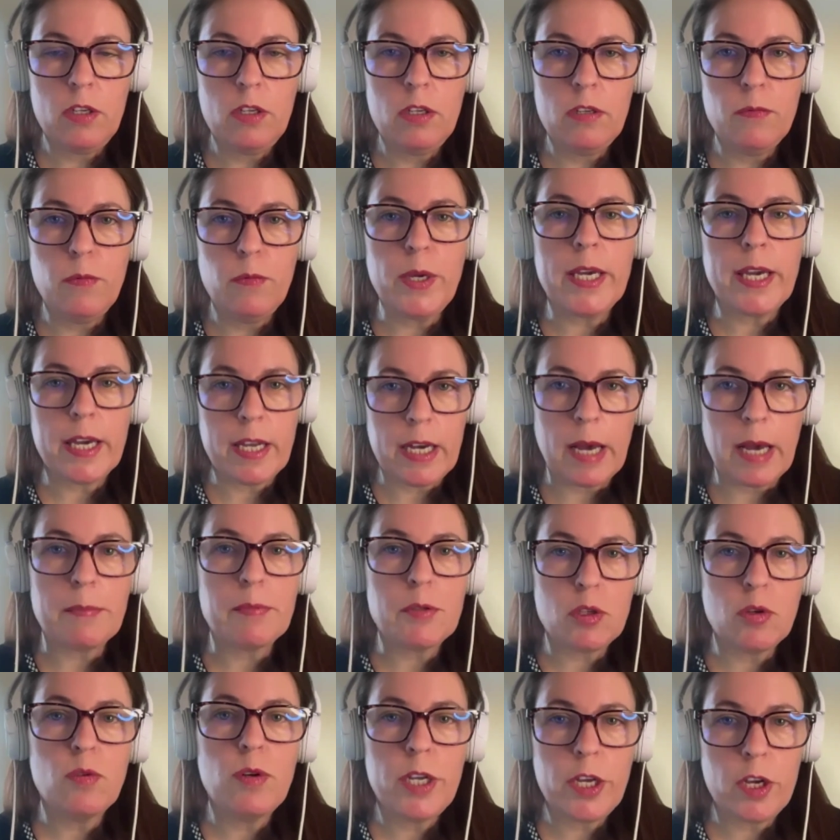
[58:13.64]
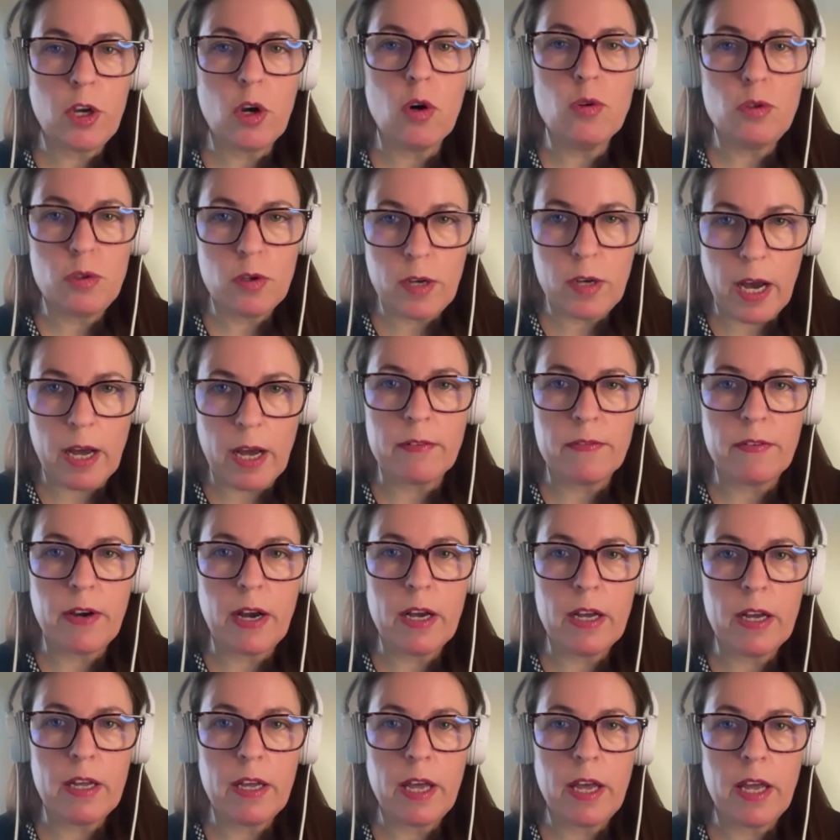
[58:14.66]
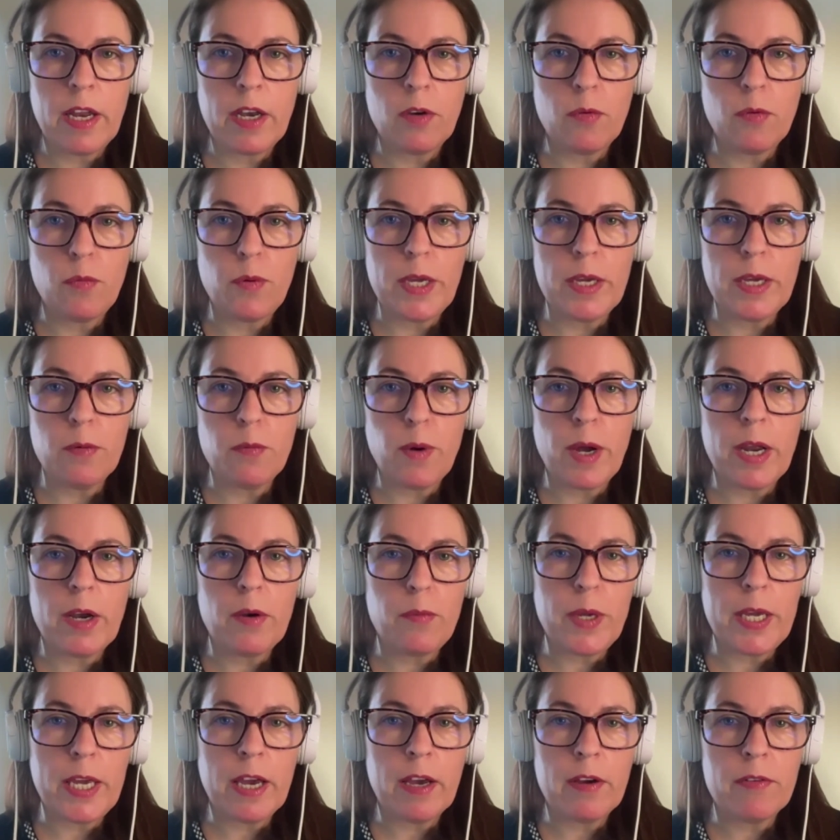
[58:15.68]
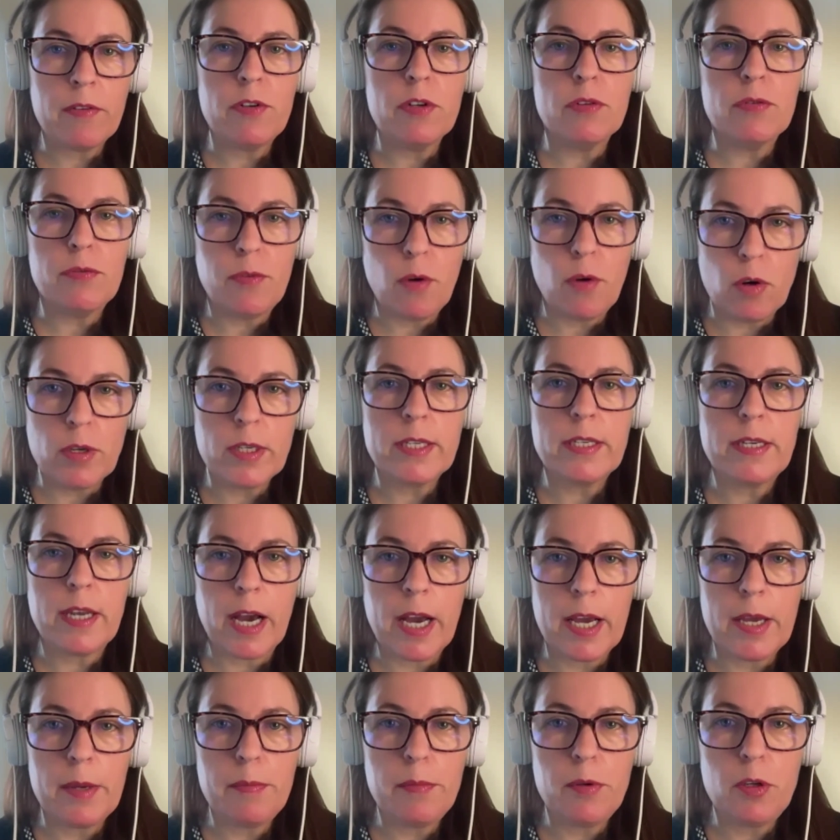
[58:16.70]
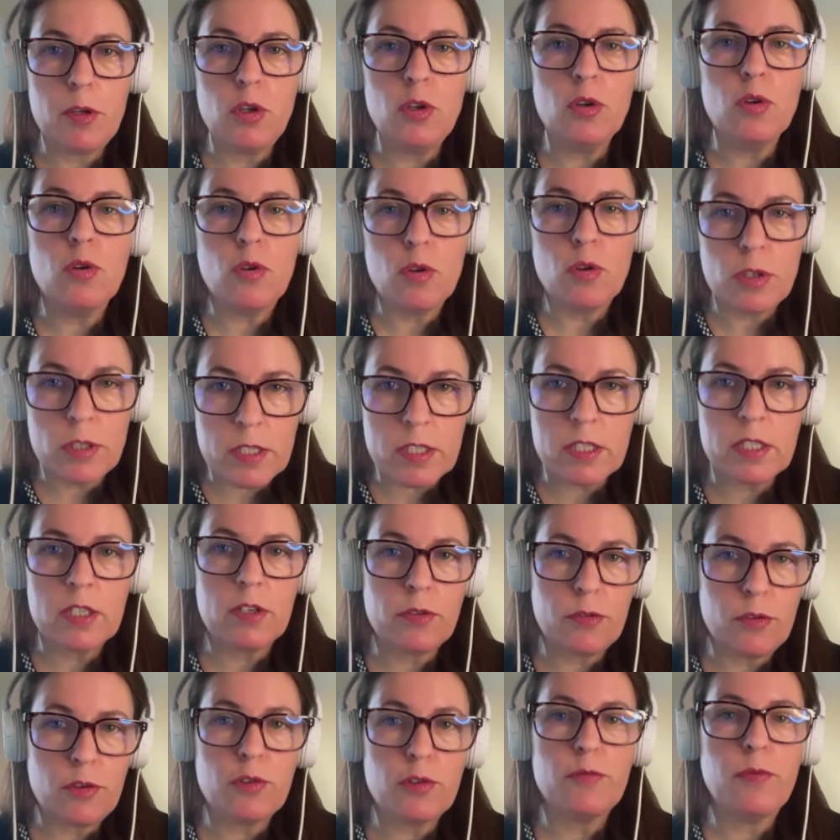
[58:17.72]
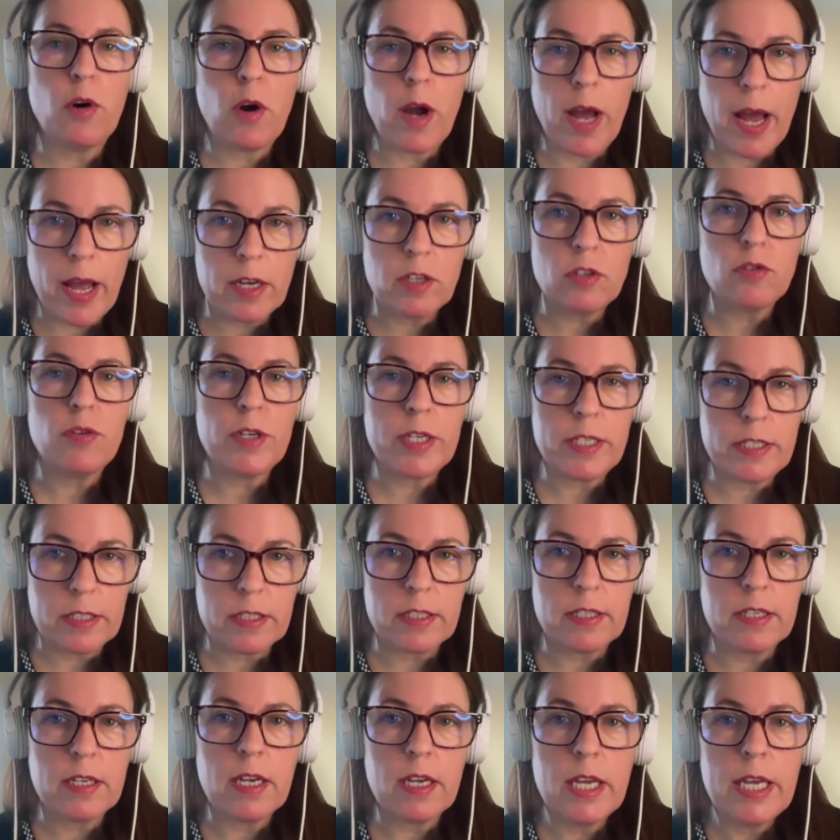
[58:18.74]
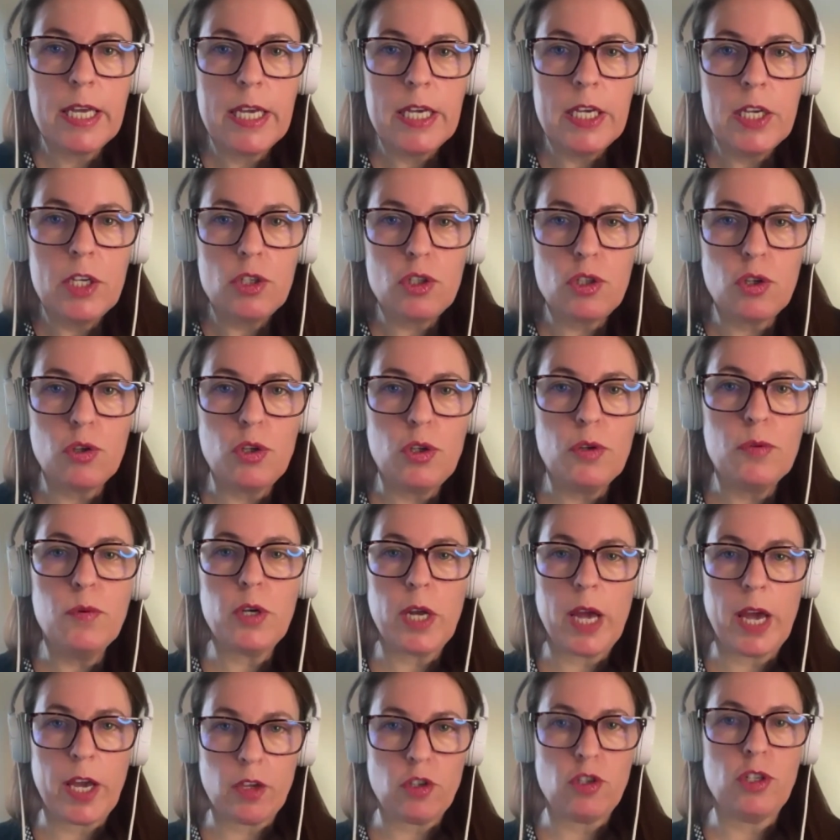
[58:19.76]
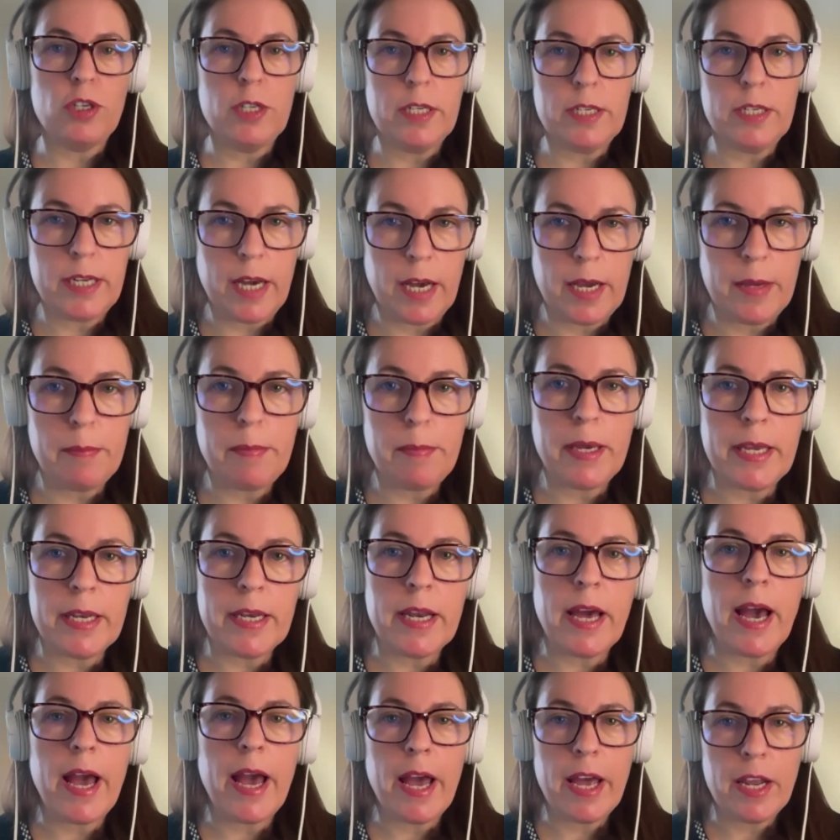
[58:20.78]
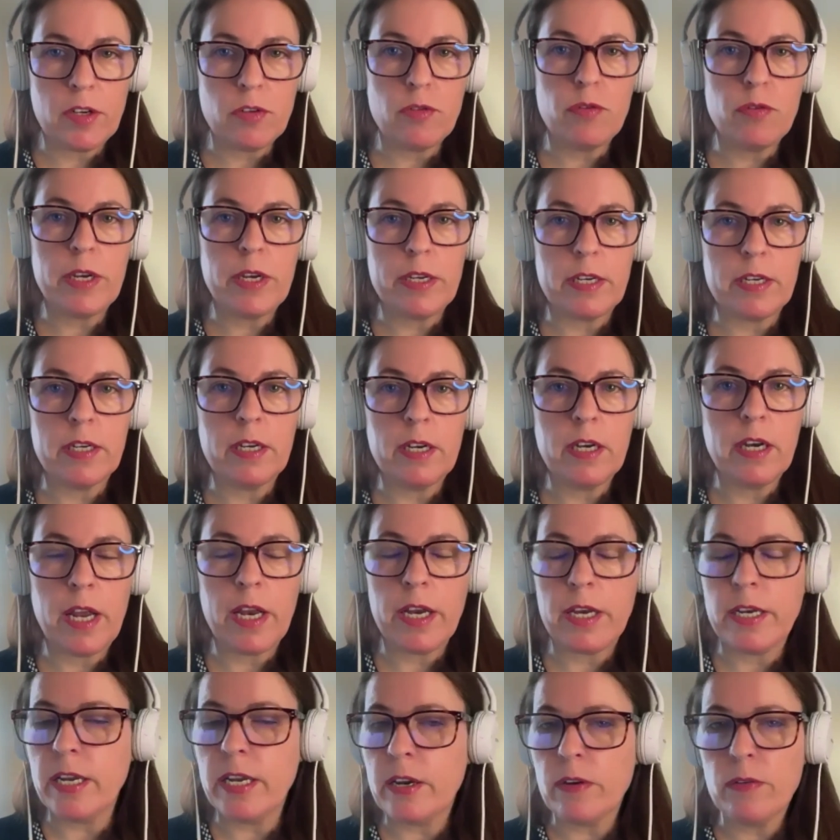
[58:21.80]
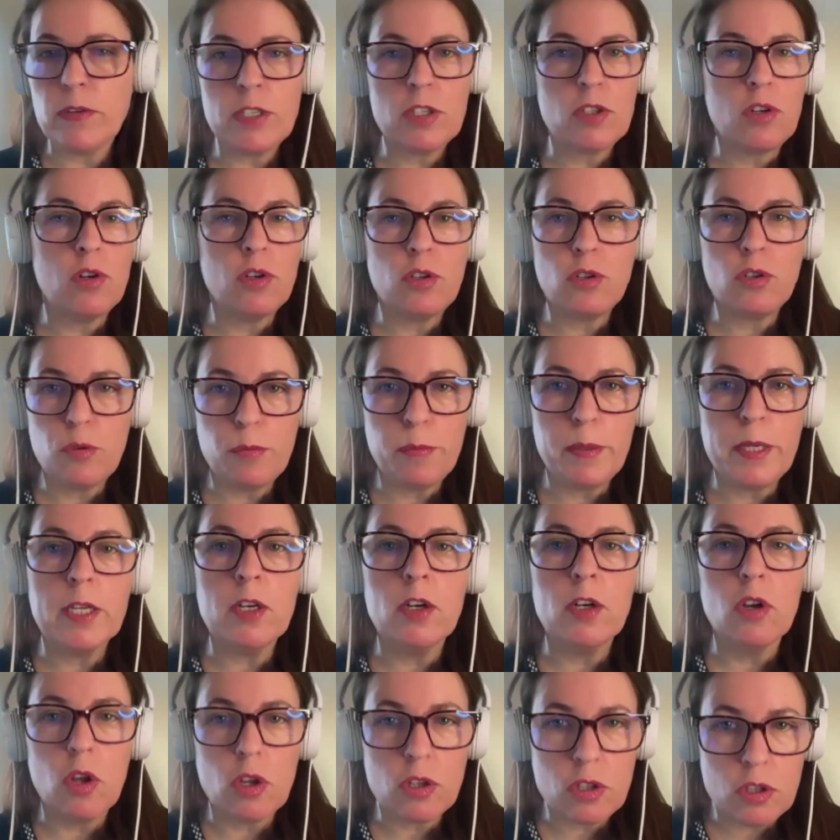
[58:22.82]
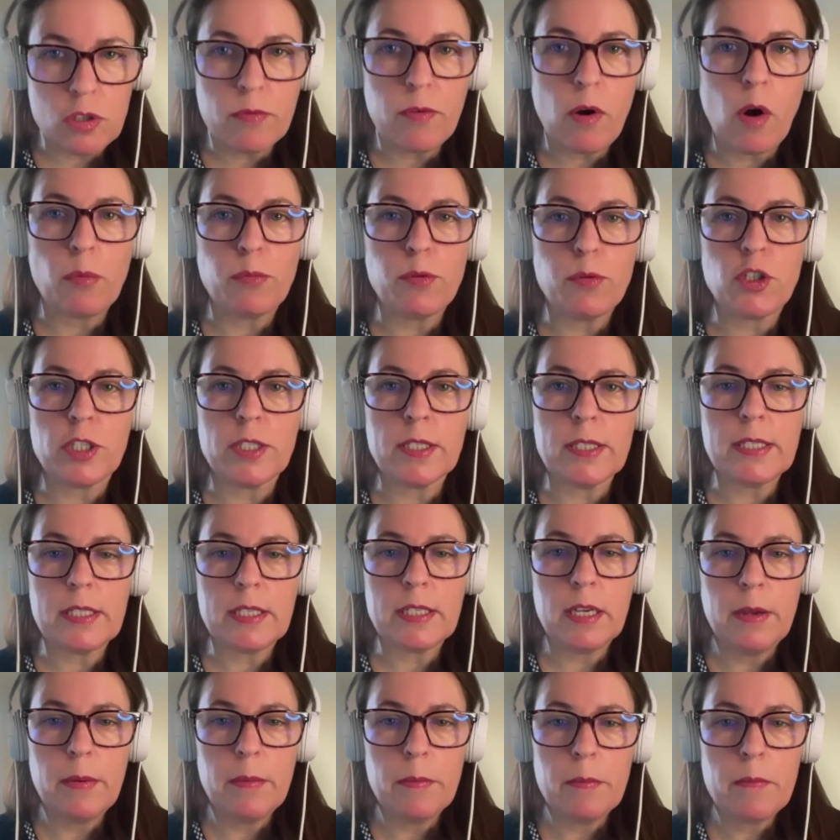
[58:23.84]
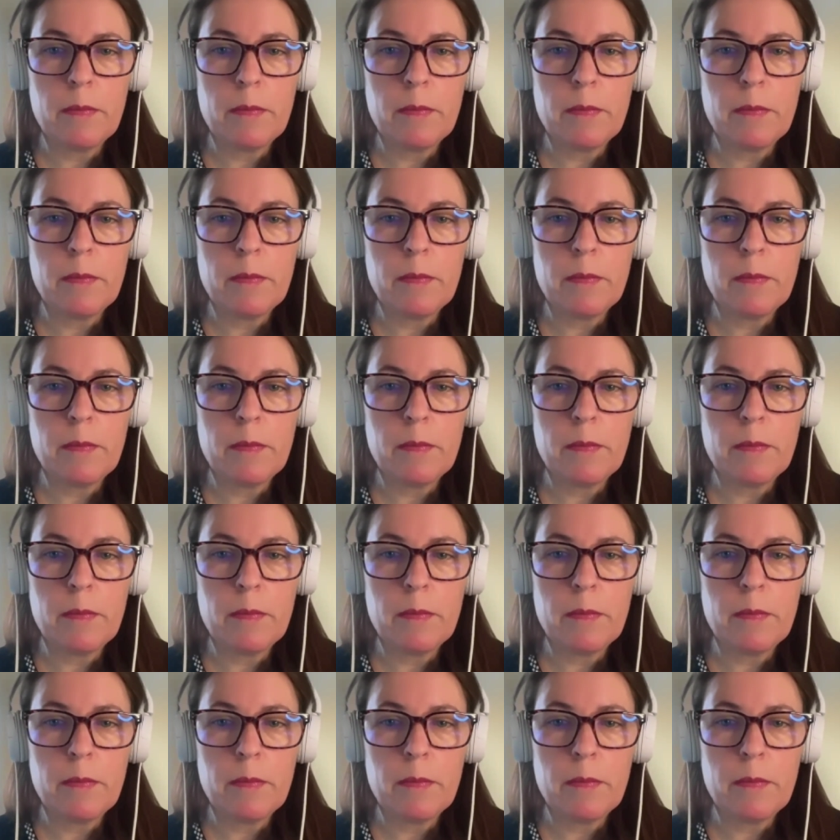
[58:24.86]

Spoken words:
we can absolutely go to Canva, and where we have the font type, you could search for handwritten. So you would actually type in handwritten, and there is going to be lots of options.